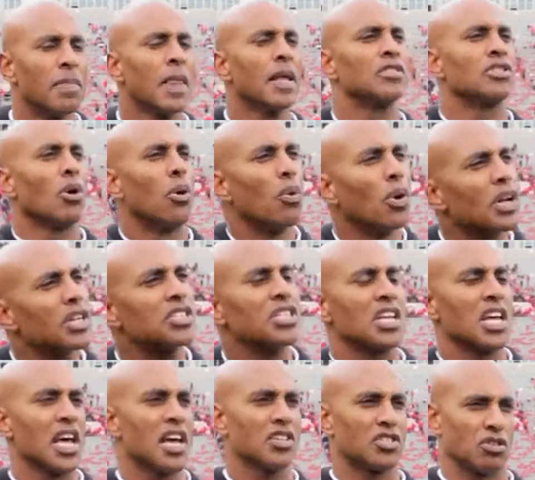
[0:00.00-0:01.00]
So what is
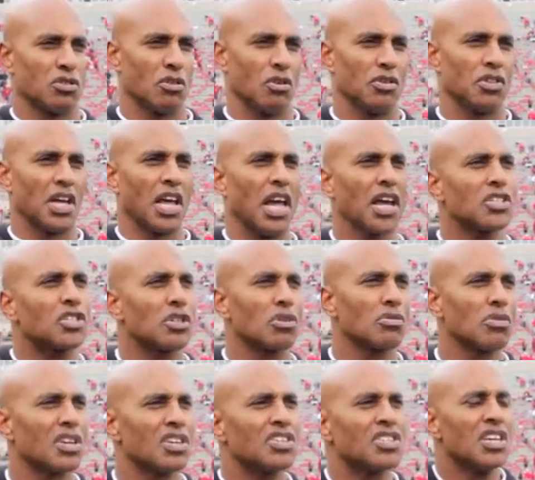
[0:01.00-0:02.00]
the answer? The
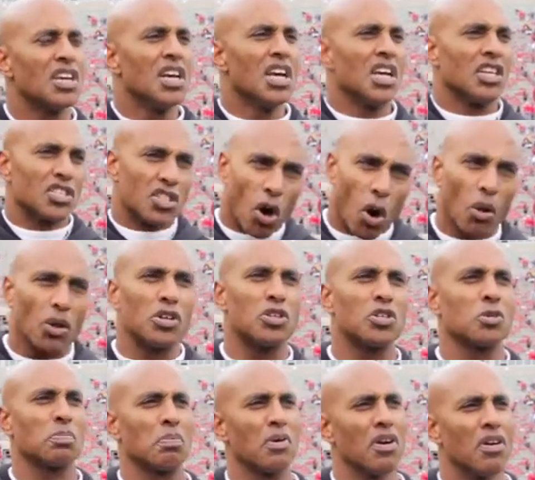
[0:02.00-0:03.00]
answer is, is the Holy
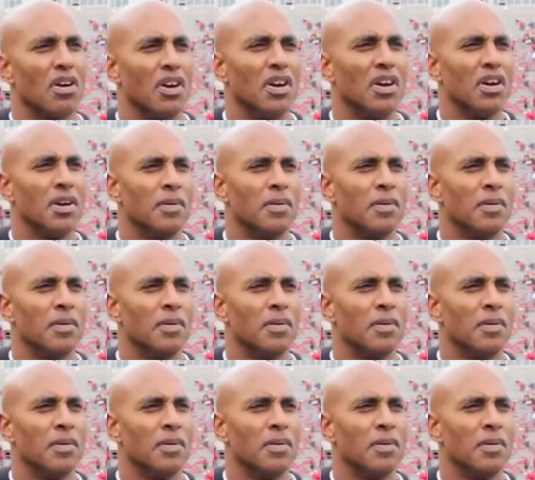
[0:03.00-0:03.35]
Spirit